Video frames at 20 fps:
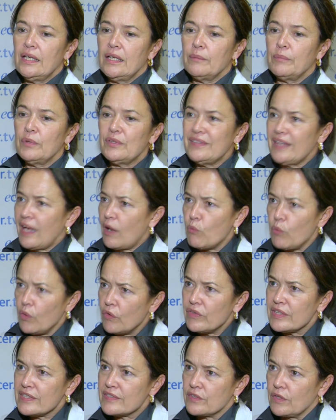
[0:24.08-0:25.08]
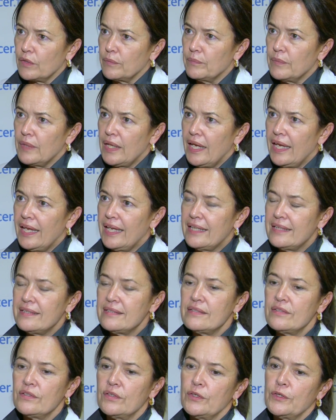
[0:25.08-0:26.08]
but they are worrisome.
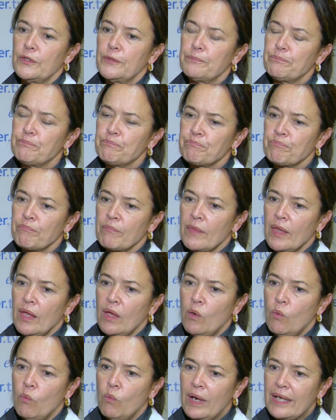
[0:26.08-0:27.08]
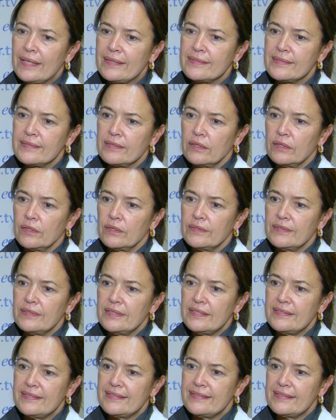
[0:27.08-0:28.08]
And what
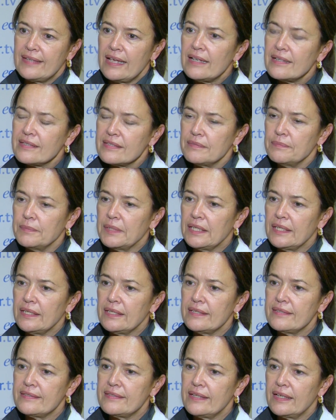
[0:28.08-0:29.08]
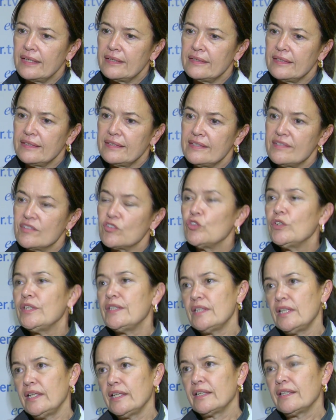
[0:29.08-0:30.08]
this tells me is that it is
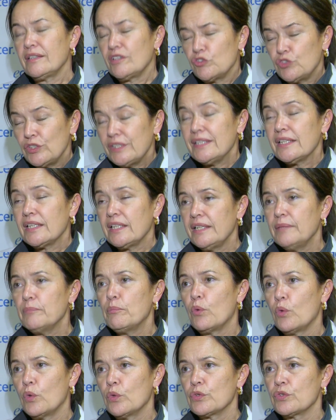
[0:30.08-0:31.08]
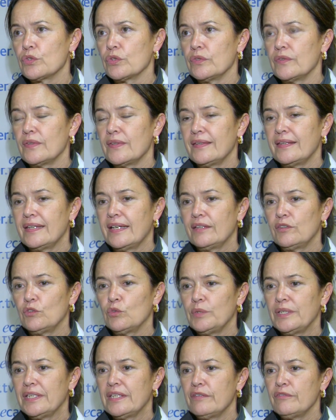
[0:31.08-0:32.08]
critically important that
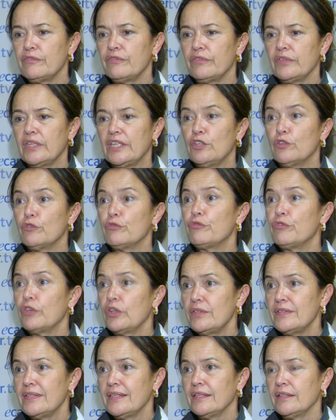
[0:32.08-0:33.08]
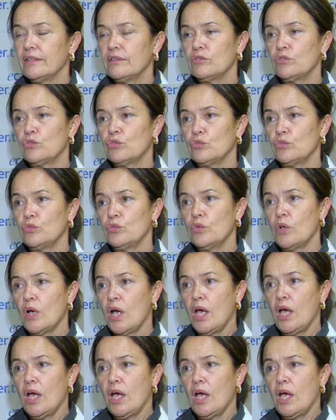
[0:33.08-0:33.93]
we give enough funding to